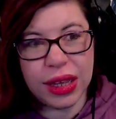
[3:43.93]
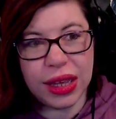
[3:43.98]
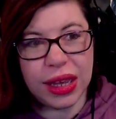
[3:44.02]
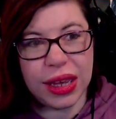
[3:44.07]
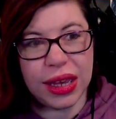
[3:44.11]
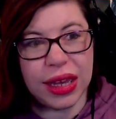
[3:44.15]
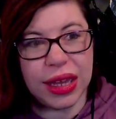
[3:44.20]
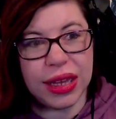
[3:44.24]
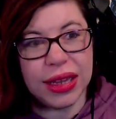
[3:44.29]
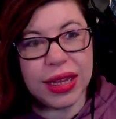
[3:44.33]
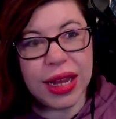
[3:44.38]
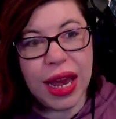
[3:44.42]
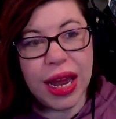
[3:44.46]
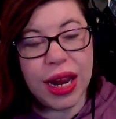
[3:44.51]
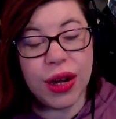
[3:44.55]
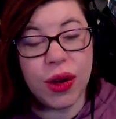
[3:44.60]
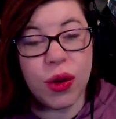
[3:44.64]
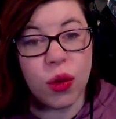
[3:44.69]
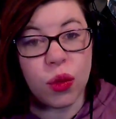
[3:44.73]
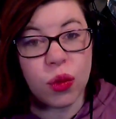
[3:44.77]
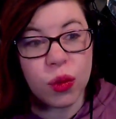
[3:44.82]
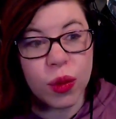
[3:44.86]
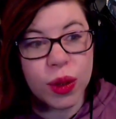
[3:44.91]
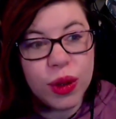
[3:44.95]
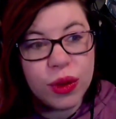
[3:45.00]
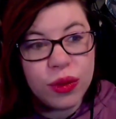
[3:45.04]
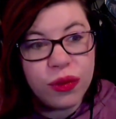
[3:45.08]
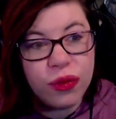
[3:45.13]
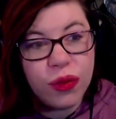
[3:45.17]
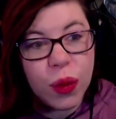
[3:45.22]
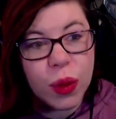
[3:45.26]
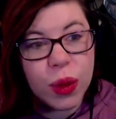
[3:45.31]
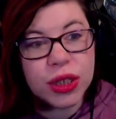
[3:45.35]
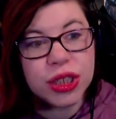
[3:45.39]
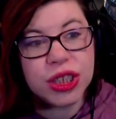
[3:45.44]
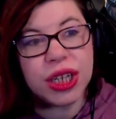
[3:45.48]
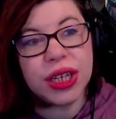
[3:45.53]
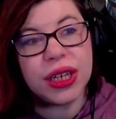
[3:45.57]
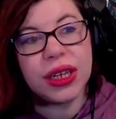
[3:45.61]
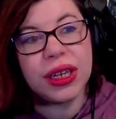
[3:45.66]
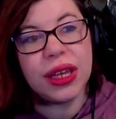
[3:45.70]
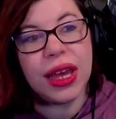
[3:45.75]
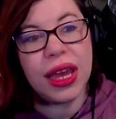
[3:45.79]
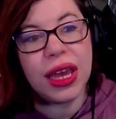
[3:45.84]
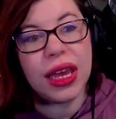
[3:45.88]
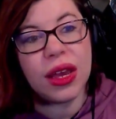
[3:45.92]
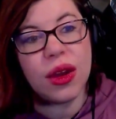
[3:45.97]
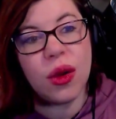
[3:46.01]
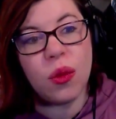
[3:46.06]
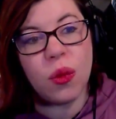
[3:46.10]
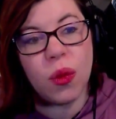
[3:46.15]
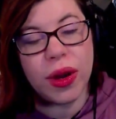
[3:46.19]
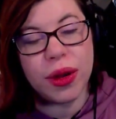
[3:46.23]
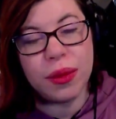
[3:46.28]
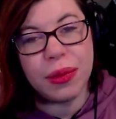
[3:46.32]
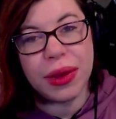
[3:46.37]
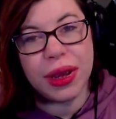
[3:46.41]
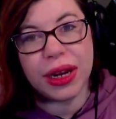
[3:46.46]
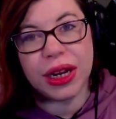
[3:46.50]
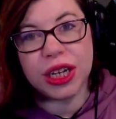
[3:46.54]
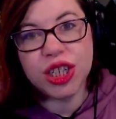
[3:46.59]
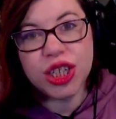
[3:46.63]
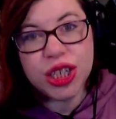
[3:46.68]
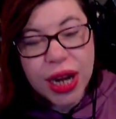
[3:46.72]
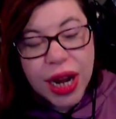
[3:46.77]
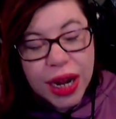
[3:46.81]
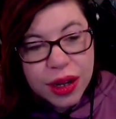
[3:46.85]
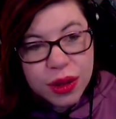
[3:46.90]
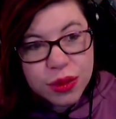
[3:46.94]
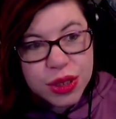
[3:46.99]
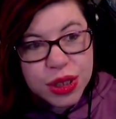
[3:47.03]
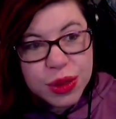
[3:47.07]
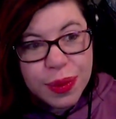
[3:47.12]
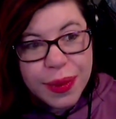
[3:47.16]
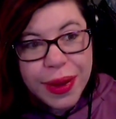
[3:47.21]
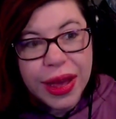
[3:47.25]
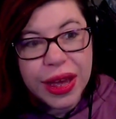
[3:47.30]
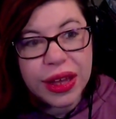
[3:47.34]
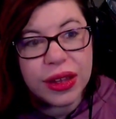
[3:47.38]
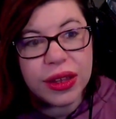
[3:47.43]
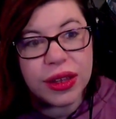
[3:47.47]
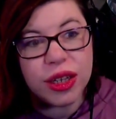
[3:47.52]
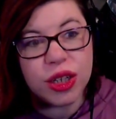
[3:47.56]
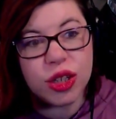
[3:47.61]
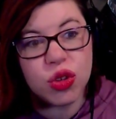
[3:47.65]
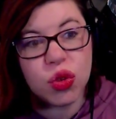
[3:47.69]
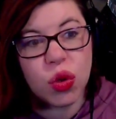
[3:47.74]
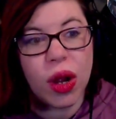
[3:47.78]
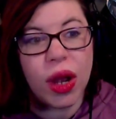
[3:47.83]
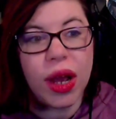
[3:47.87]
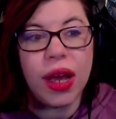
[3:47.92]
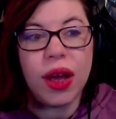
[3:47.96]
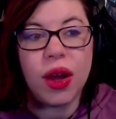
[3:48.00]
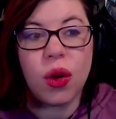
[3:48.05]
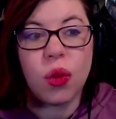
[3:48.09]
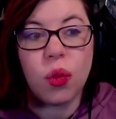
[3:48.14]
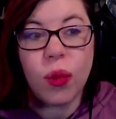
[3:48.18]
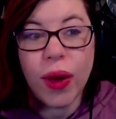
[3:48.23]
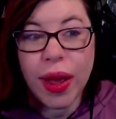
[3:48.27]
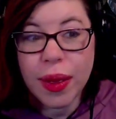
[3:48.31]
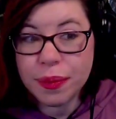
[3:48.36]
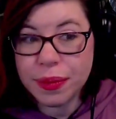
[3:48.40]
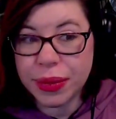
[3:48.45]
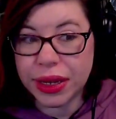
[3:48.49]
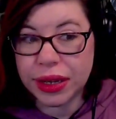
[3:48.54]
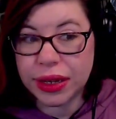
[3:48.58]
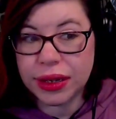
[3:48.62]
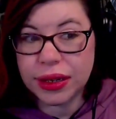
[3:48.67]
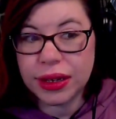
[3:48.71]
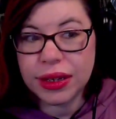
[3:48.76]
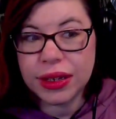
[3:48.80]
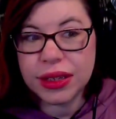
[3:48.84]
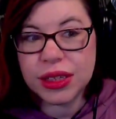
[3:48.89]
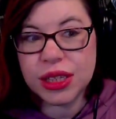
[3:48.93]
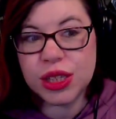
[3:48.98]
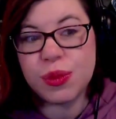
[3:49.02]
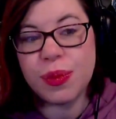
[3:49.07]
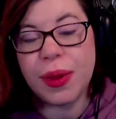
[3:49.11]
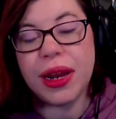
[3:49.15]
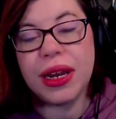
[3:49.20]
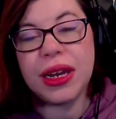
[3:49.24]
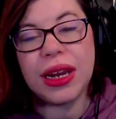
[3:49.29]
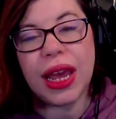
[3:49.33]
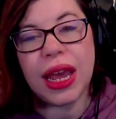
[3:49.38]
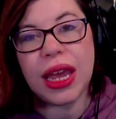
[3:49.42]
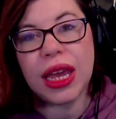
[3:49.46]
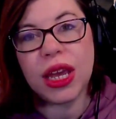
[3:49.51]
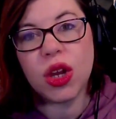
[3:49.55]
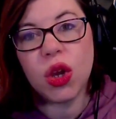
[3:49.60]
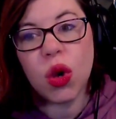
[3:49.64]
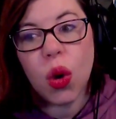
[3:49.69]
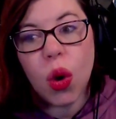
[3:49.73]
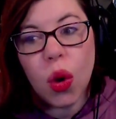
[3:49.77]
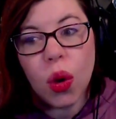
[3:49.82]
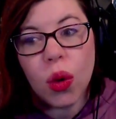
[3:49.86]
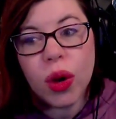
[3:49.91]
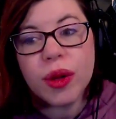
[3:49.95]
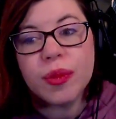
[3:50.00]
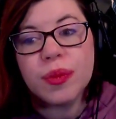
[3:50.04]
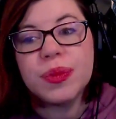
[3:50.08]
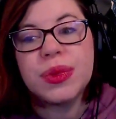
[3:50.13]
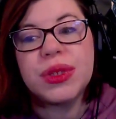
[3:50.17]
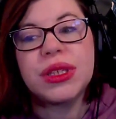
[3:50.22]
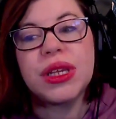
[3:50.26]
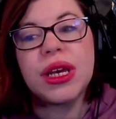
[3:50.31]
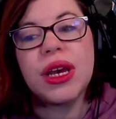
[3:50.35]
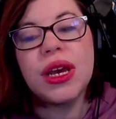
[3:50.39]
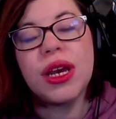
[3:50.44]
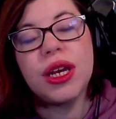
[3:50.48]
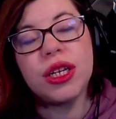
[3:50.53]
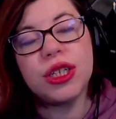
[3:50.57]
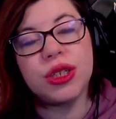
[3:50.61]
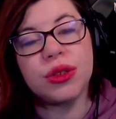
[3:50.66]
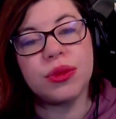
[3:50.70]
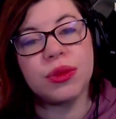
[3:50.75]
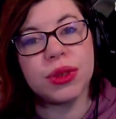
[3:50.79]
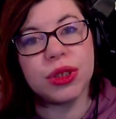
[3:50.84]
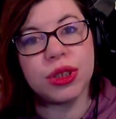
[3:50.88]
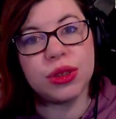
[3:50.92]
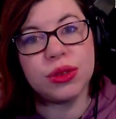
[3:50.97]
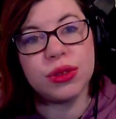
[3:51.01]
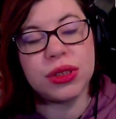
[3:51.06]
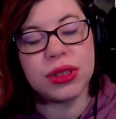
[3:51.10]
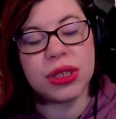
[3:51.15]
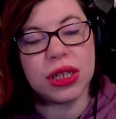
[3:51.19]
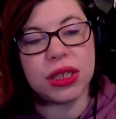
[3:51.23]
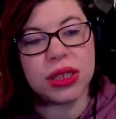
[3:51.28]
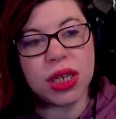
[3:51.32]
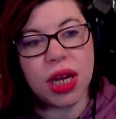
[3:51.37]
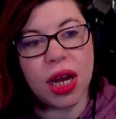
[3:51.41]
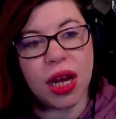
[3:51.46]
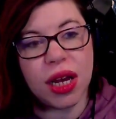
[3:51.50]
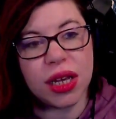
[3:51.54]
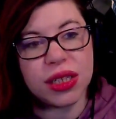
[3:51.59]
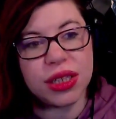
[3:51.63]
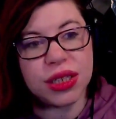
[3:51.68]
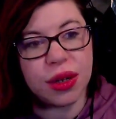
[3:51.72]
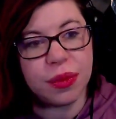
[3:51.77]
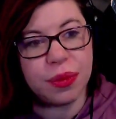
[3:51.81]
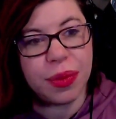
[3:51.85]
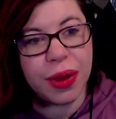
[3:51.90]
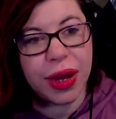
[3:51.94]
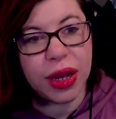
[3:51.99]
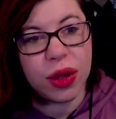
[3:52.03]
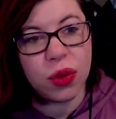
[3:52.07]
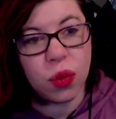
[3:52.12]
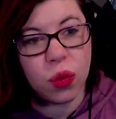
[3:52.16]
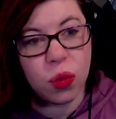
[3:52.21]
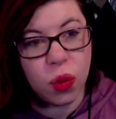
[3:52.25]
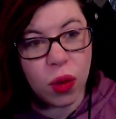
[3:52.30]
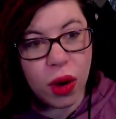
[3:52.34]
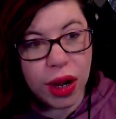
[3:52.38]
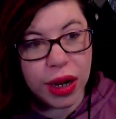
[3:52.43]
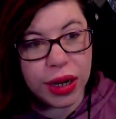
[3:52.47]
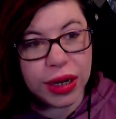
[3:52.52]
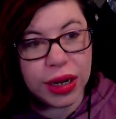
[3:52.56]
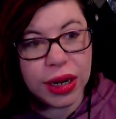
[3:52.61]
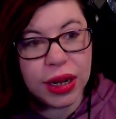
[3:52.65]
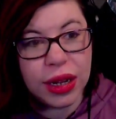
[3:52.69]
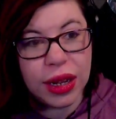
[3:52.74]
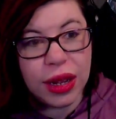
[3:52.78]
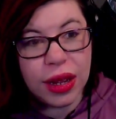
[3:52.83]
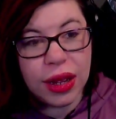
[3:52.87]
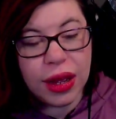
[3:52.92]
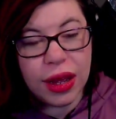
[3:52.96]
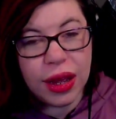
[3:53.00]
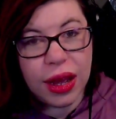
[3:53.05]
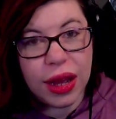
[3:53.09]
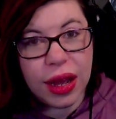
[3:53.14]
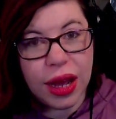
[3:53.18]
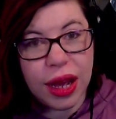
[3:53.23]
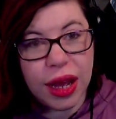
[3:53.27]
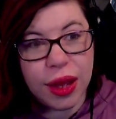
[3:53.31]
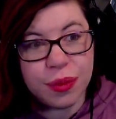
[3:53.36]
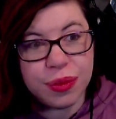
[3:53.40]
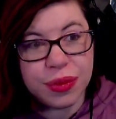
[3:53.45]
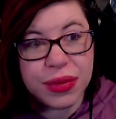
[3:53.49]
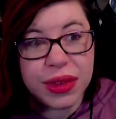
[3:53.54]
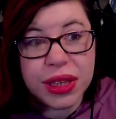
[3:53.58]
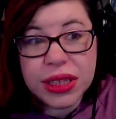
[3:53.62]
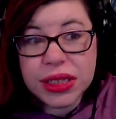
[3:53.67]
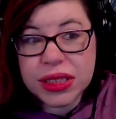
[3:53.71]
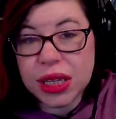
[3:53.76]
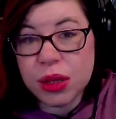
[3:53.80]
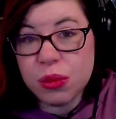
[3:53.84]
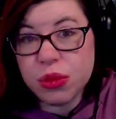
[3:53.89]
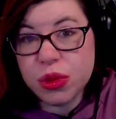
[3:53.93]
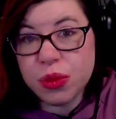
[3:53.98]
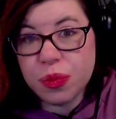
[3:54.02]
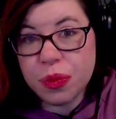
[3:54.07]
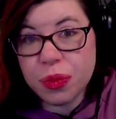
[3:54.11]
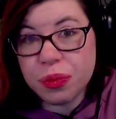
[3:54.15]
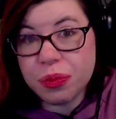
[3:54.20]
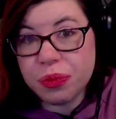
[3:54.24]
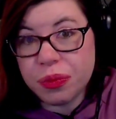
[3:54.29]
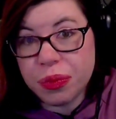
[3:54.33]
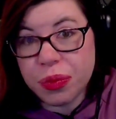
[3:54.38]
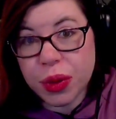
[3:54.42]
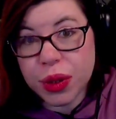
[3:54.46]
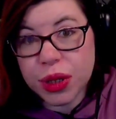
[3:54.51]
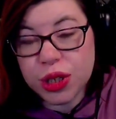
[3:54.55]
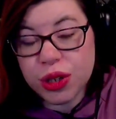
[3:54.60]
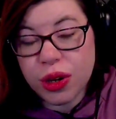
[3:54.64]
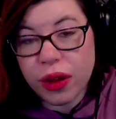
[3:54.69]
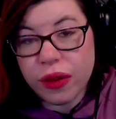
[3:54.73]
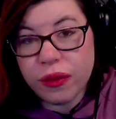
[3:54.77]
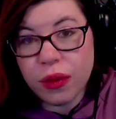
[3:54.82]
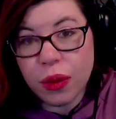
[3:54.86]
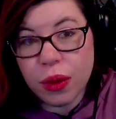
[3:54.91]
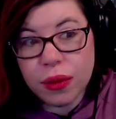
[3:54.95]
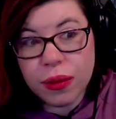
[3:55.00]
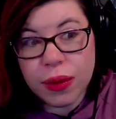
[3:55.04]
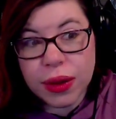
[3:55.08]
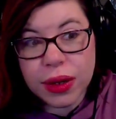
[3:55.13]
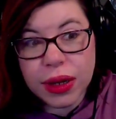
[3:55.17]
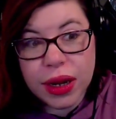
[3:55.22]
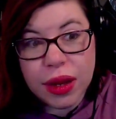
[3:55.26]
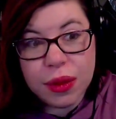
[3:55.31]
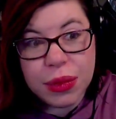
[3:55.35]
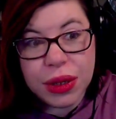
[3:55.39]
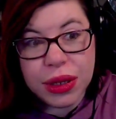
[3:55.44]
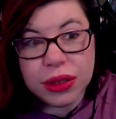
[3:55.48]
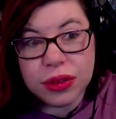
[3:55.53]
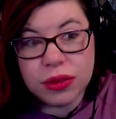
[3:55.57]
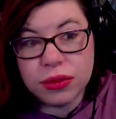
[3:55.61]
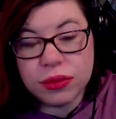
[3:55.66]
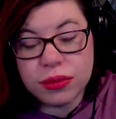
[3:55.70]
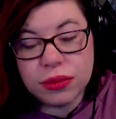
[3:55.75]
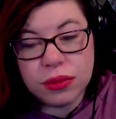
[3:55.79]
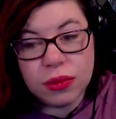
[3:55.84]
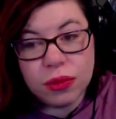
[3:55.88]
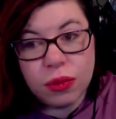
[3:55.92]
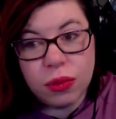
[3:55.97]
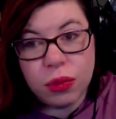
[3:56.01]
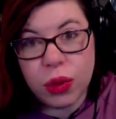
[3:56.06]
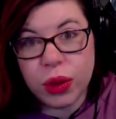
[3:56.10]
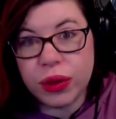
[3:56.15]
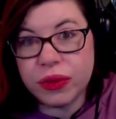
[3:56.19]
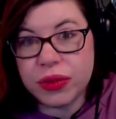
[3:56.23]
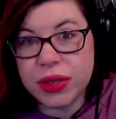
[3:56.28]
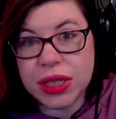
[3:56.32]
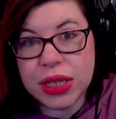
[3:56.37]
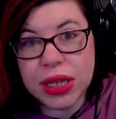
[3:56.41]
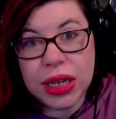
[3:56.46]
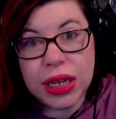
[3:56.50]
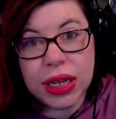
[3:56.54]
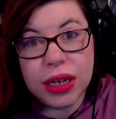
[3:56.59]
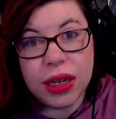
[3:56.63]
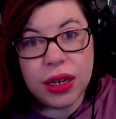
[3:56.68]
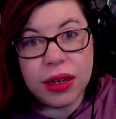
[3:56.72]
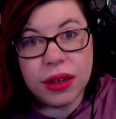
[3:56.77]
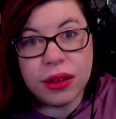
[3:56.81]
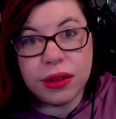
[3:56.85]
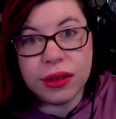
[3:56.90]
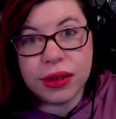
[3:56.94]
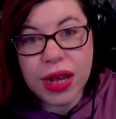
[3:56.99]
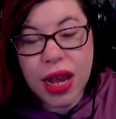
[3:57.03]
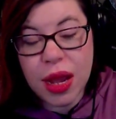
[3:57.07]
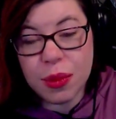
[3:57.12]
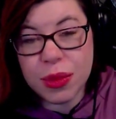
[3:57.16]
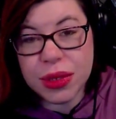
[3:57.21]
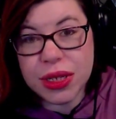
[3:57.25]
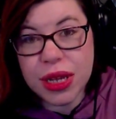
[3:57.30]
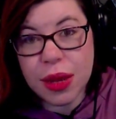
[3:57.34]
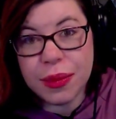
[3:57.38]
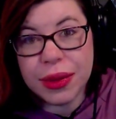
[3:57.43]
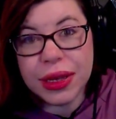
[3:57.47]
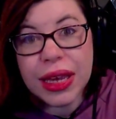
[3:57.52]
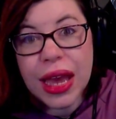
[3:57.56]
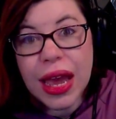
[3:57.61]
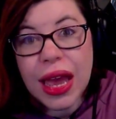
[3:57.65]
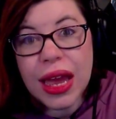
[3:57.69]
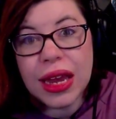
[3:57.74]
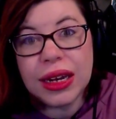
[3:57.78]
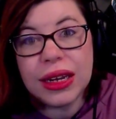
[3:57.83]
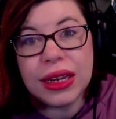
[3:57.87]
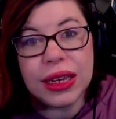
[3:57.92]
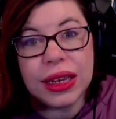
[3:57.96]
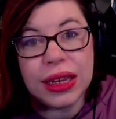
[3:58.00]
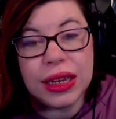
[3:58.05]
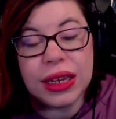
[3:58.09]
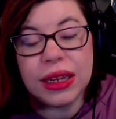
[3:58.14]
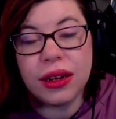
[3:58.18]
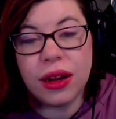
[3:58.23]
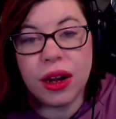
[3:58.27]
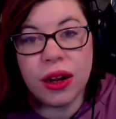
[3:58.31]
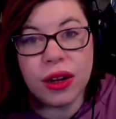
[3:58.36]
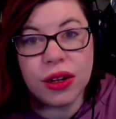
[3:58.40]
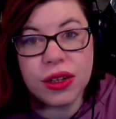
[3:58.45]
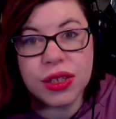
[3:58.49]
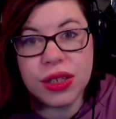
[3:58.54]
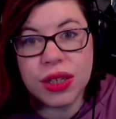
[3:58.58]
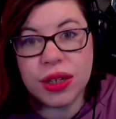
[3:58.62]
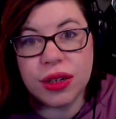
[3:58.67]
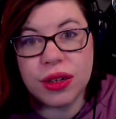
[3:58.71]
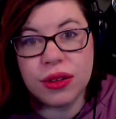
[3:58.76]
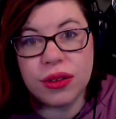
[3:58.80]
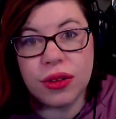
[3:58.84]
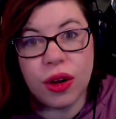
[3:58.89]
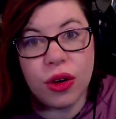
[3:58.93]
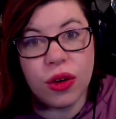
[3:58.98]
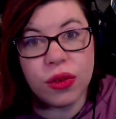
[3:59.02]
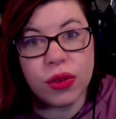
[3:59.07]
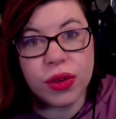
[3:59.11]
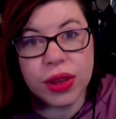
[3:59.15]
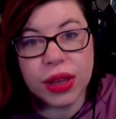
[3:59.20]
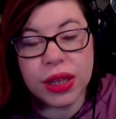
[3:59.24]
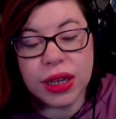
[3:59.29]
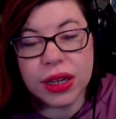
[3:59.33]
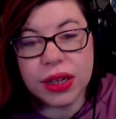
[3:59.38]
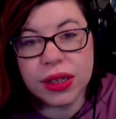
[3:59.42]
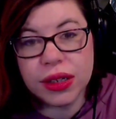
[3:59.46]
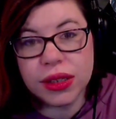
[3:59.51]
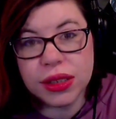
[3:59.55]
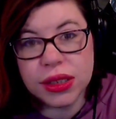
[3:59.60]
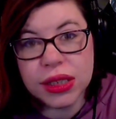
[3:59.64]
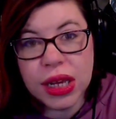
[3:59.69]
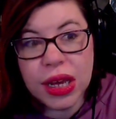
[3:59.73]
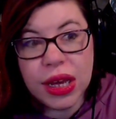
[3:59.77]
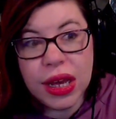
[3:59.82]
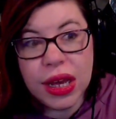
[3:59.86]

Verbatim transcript: And then Rune Forging, a one mana shadow spell. Draw a weapon, spend a corpse to reduce its cost by one. Um, this seems pretty straightforward. I mean, we've seen time and time again in Hearthstone over the years